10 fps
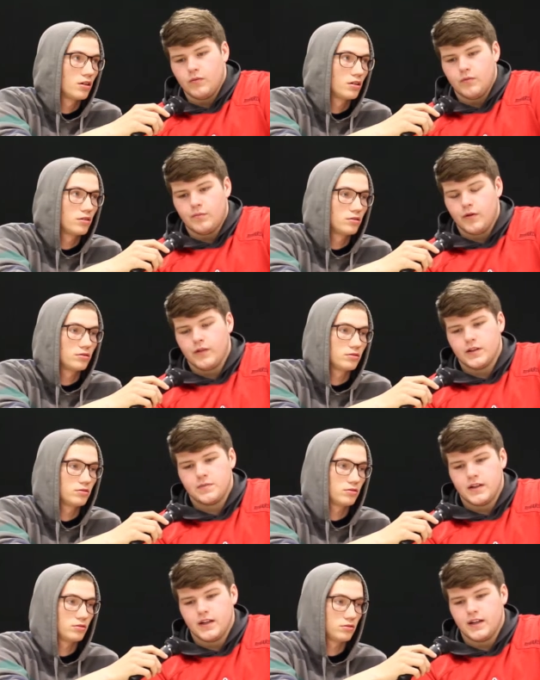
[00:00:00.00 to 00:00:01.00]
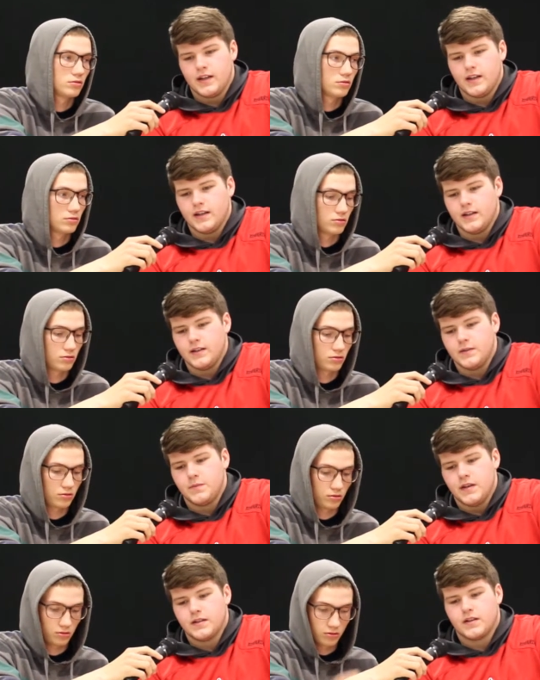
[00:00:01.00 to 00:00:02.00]
Speaker 1: what motivates me is
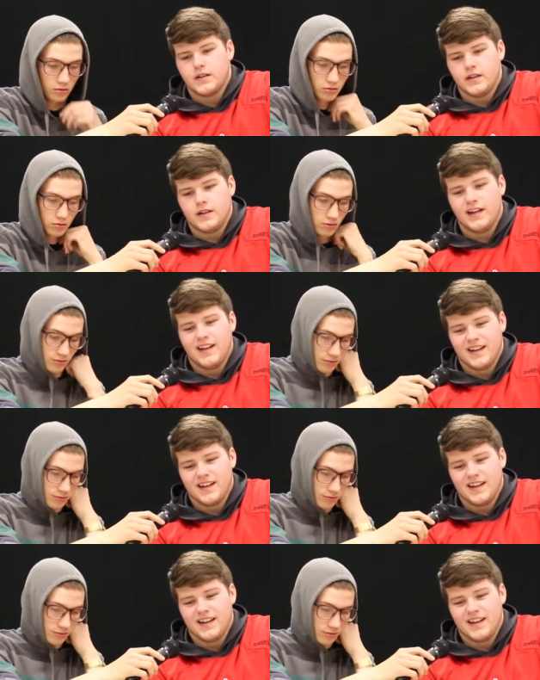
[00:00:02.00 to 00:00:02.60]
basically